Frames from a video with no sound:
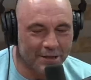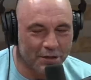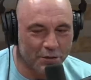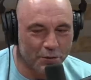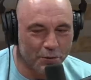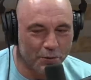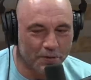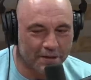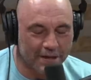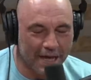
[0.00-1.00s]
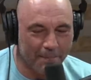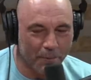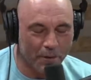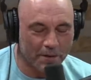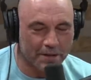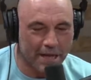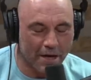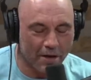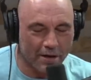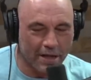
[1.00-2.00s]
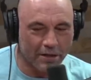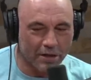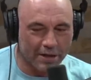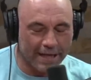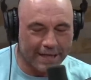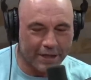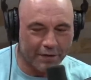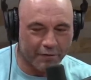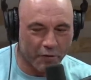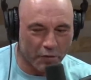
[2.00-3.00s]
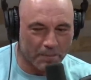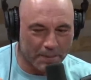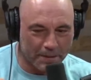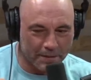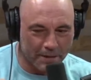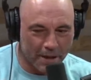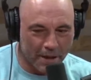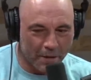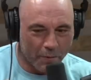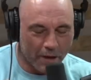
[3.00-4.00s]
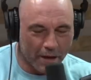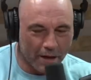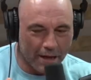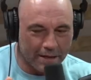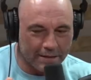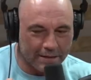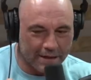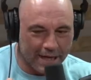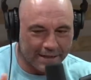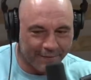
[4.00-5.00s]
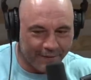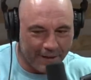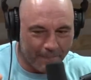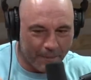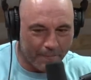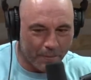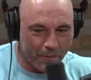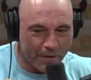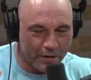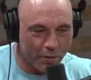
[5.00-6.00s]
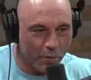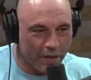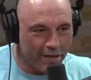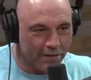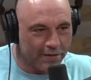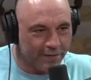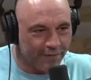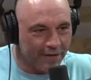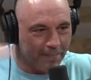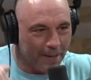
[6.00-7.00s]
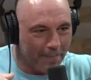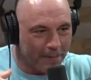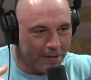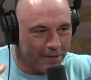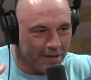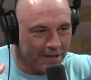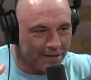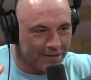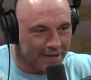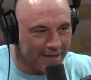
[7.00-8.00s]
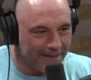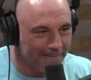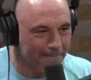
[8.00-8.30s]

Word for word: new skateboards that are they look like convertibles, where as these guys flip the board, the wheels flip up and go to oh, the other yeah, side. Oh yeah, that's